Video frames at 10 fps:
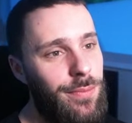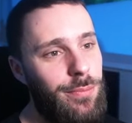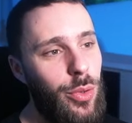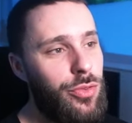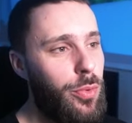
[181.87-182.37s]

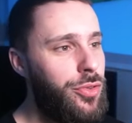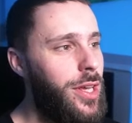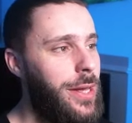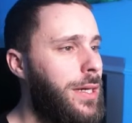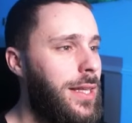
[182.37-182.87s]
We'll
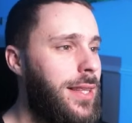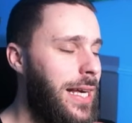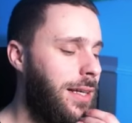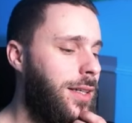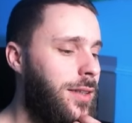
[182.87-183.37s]
see, but I
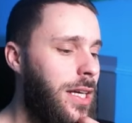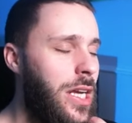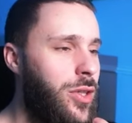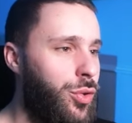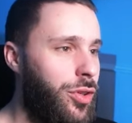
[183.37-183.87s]
think the
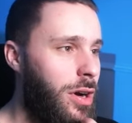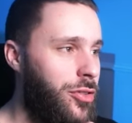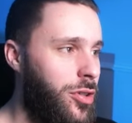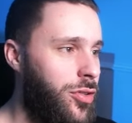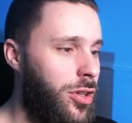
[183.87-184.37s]
early doors
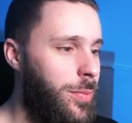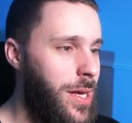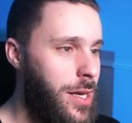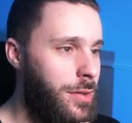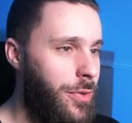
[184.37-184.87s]
aggression is going to
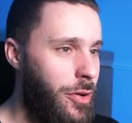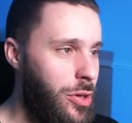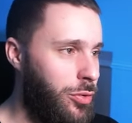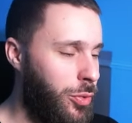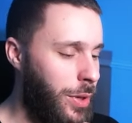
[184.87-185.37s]
be very
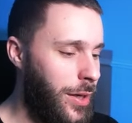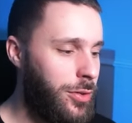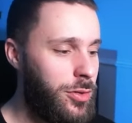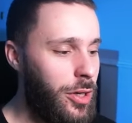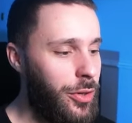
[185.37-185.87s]
useful here.
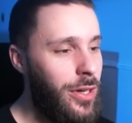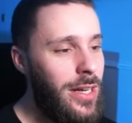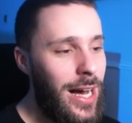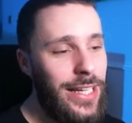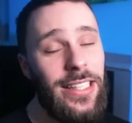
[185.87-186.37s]
So,
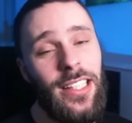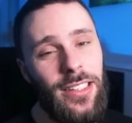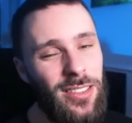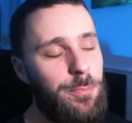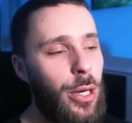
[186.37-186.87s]
and
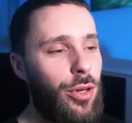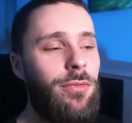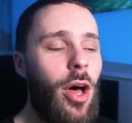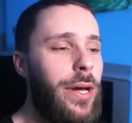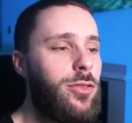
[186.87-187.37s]
this build I've
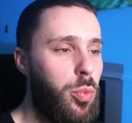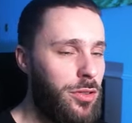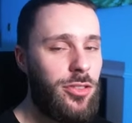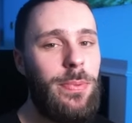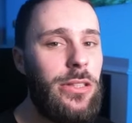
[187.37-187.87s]
noticed
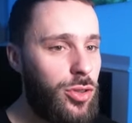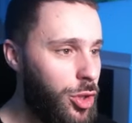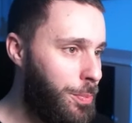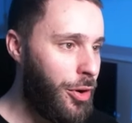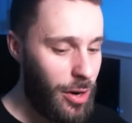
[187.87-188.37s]
wants to be
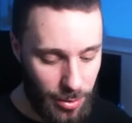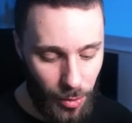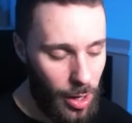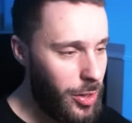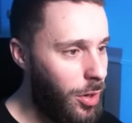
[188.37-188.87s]
super aggressive
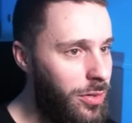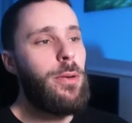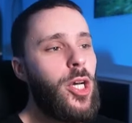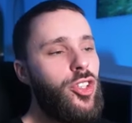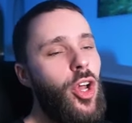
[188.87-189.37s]
early on,
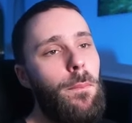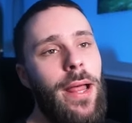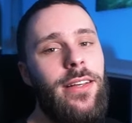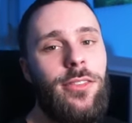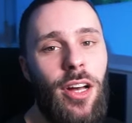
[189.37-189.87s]
because you're not
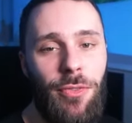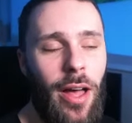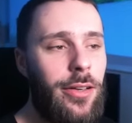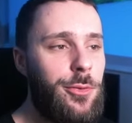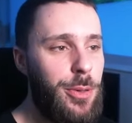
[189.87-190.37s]
playing stuff
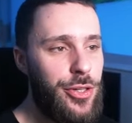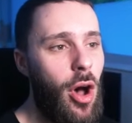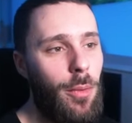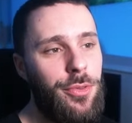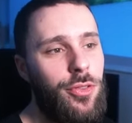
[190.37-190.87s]
like
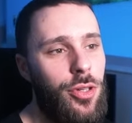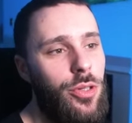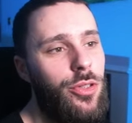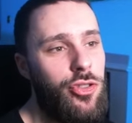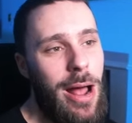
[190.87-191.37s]
Spidops to
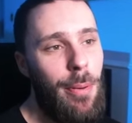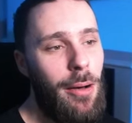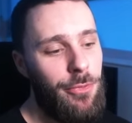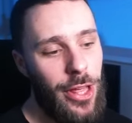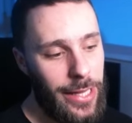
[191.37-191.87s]
trap
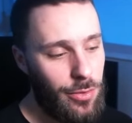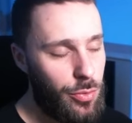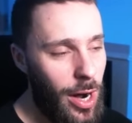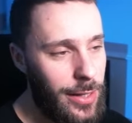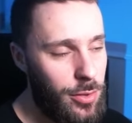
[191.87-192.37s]
up things,
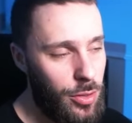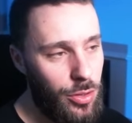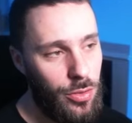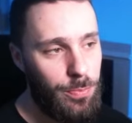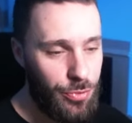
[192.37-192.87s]
right?
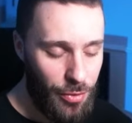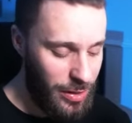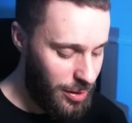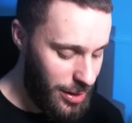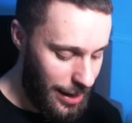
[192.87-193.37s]
To throw
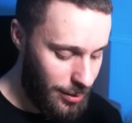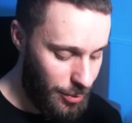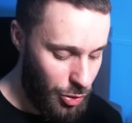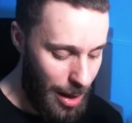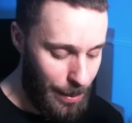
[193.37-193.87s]
things into the active
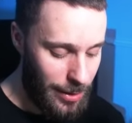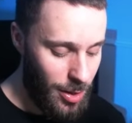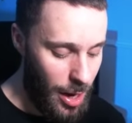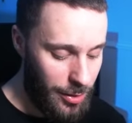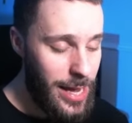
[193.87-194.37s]
and try to buy
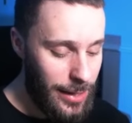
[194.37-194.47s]
turns.